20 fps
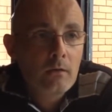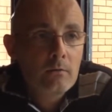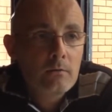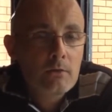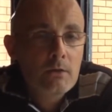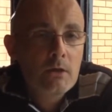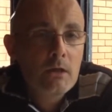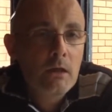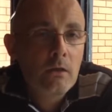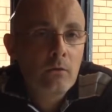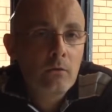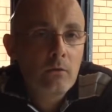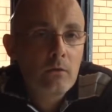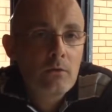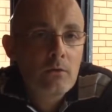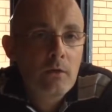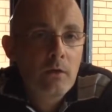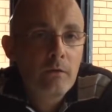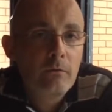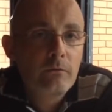sitting on the
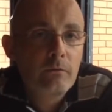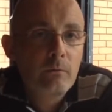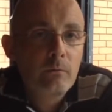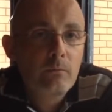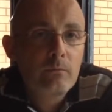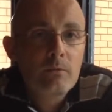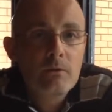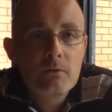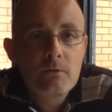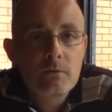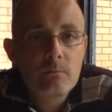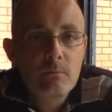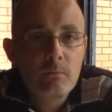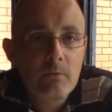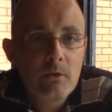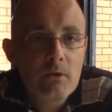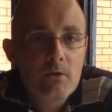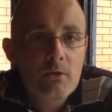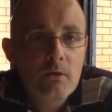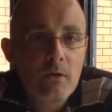sofa
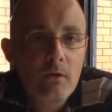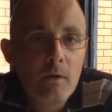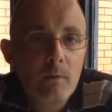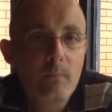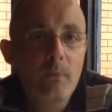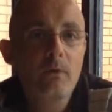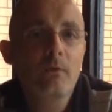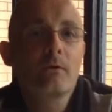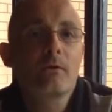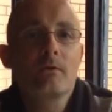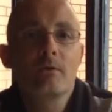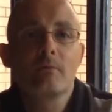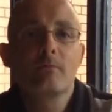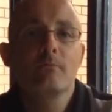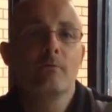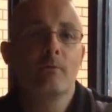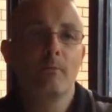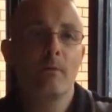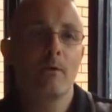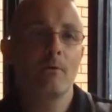with the
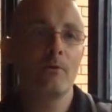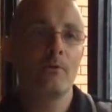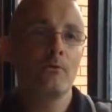skybox, remote